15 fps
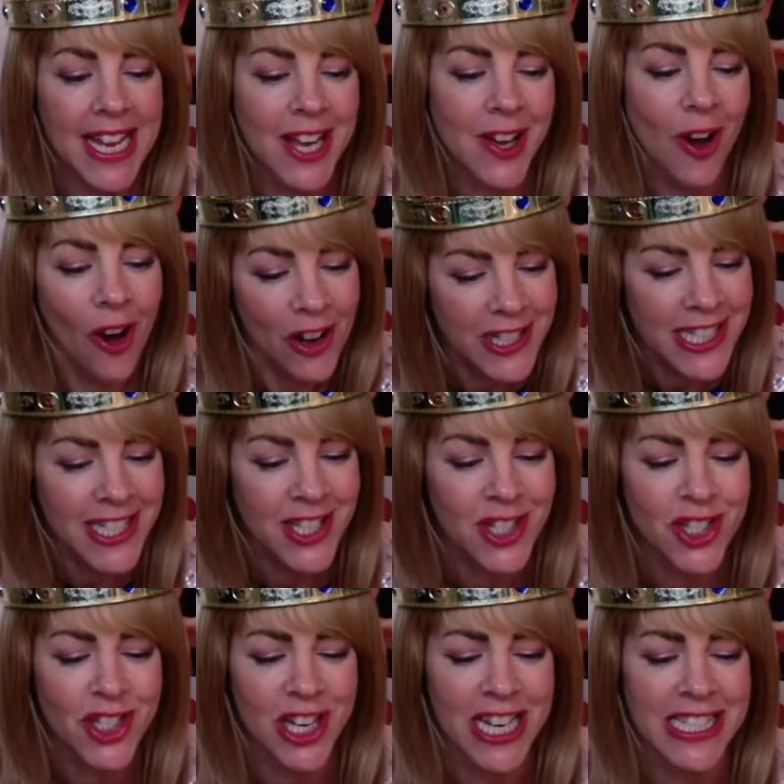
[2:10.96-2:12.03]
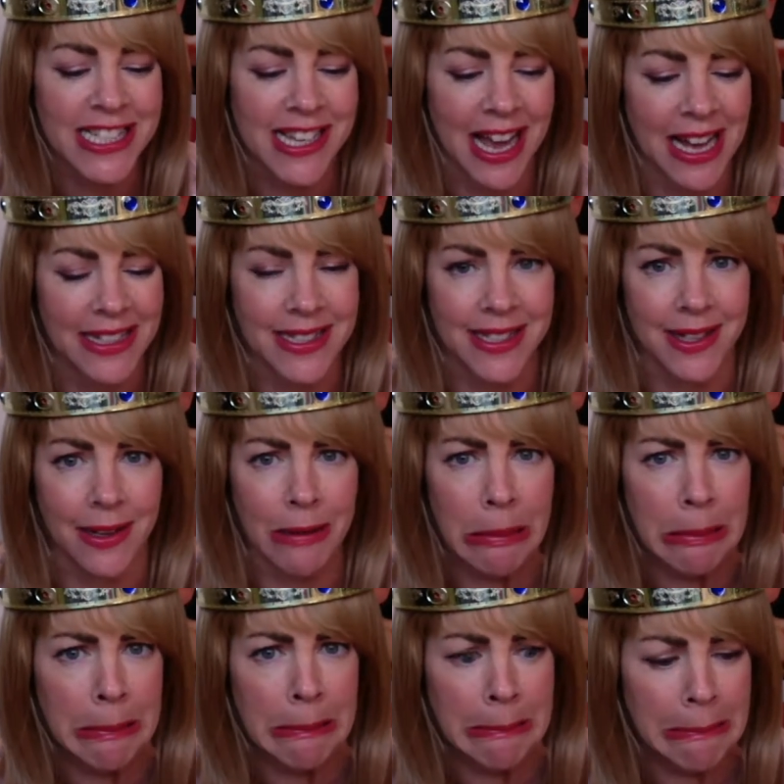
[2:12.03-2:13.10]
a cottage cheese castle
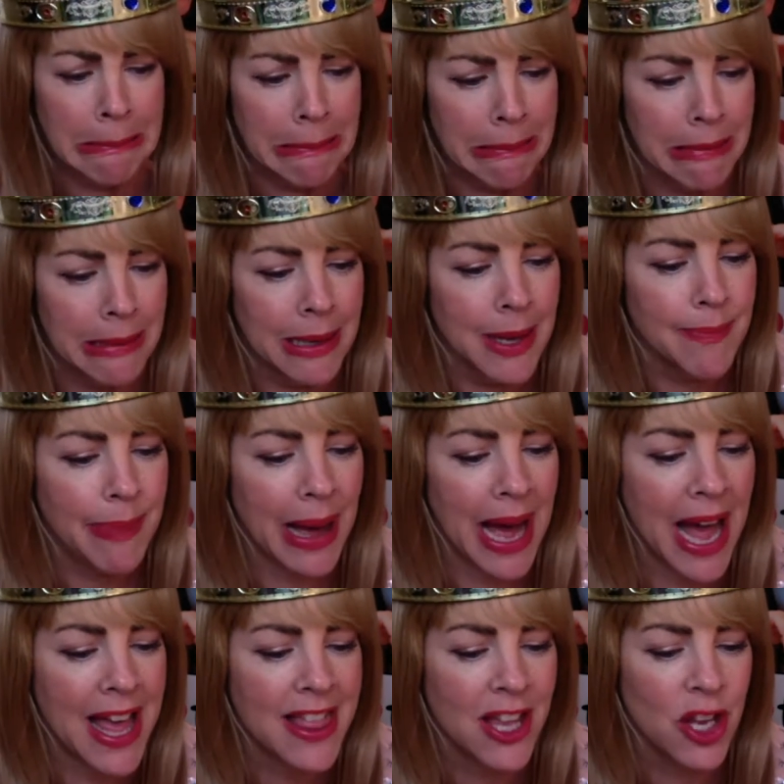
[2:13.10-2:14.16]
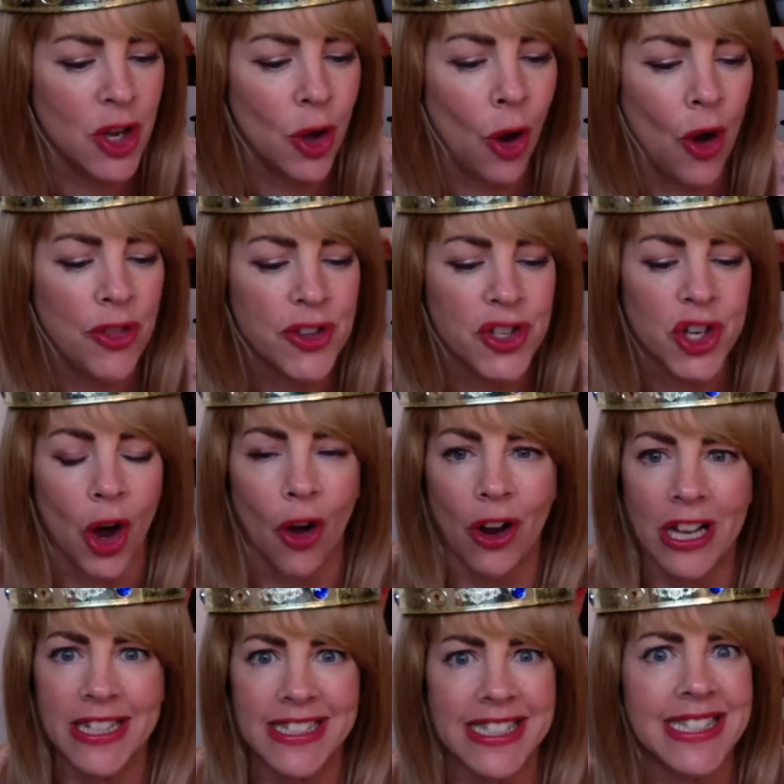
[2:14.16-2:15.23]
by the North
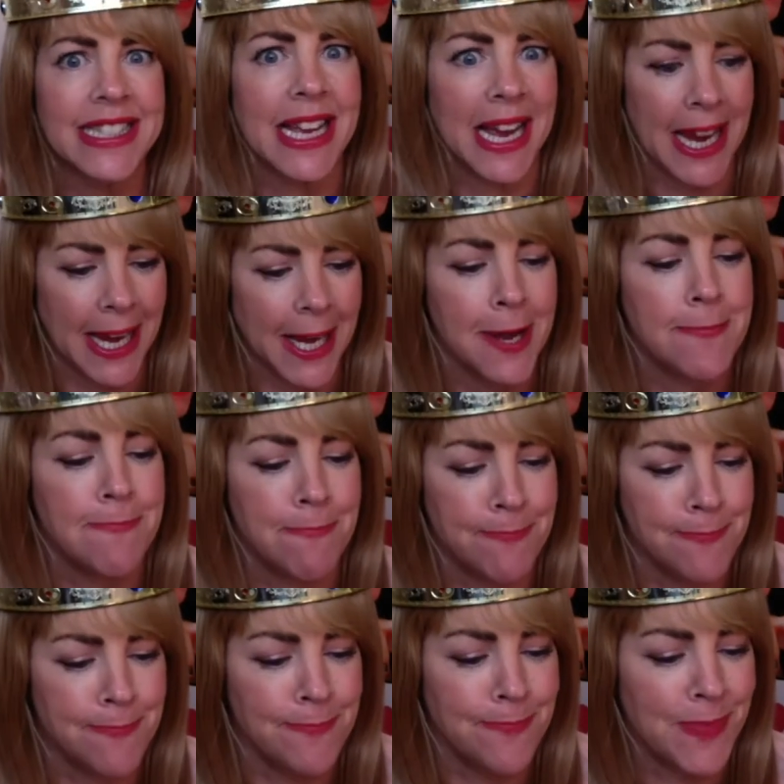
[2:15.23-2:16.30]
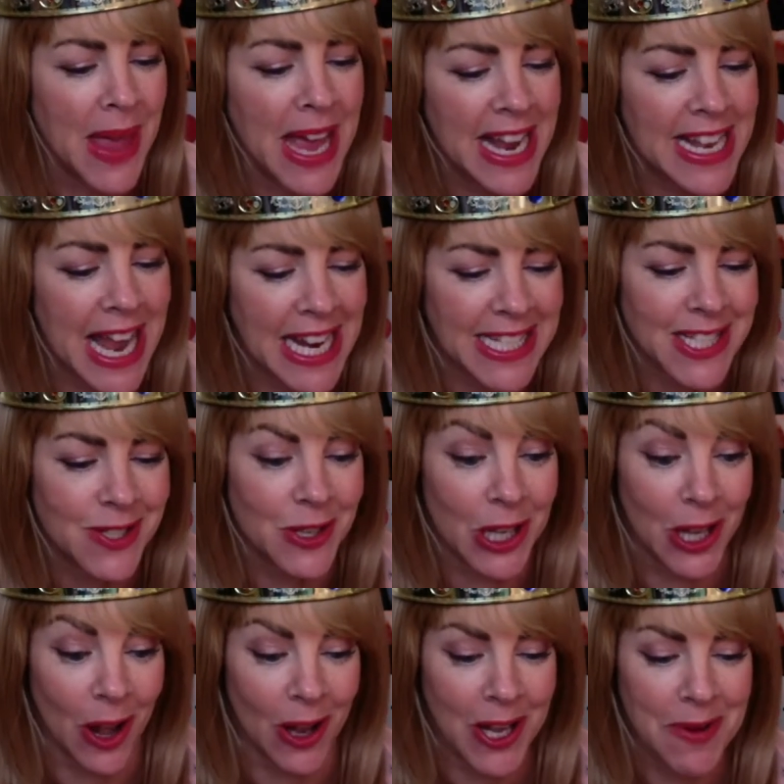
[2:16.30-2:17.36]
Chocolate Sea, mm, next to
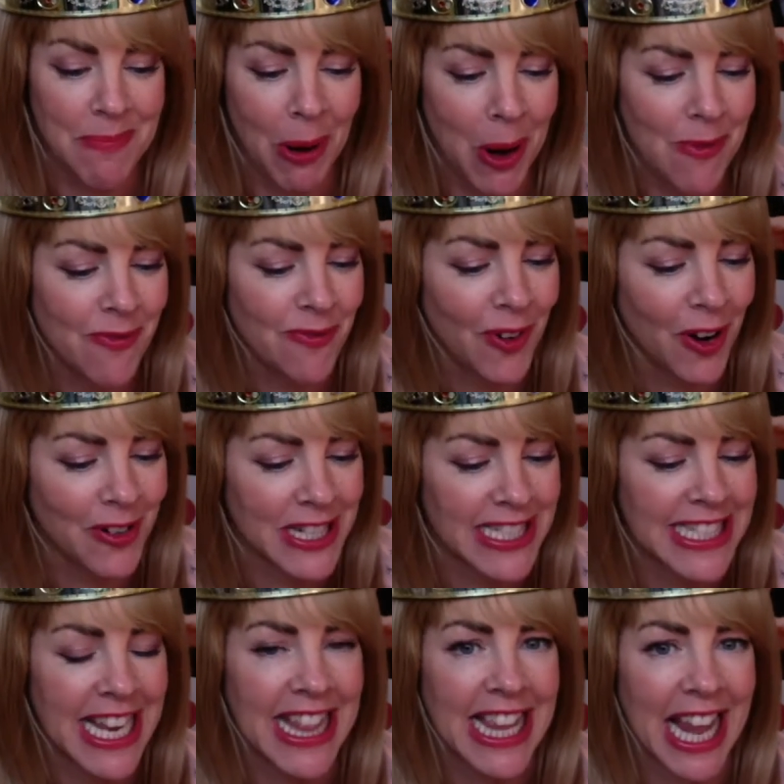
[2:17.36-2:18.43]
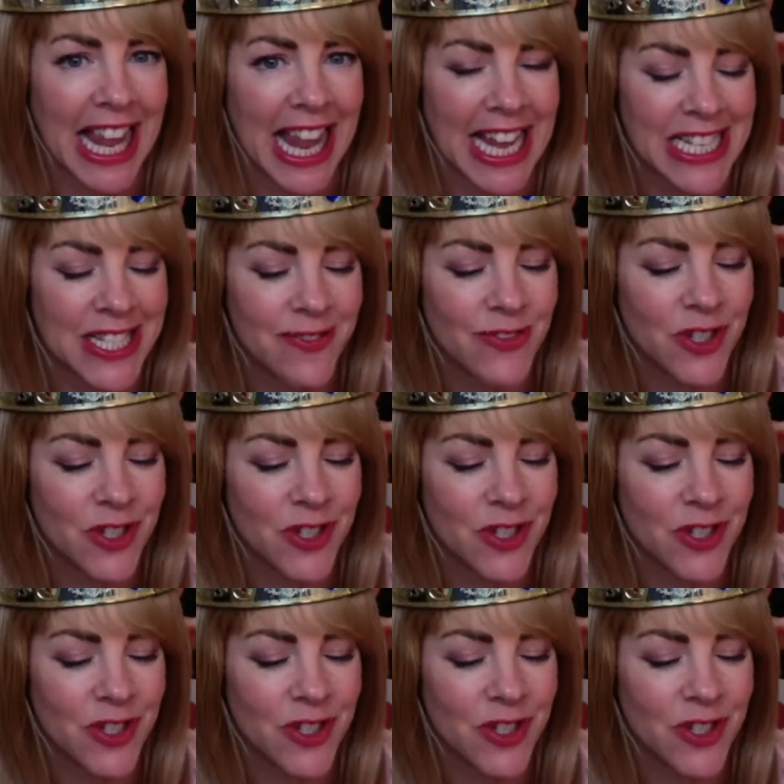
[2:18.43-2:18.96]
Lollipop Forest in the land of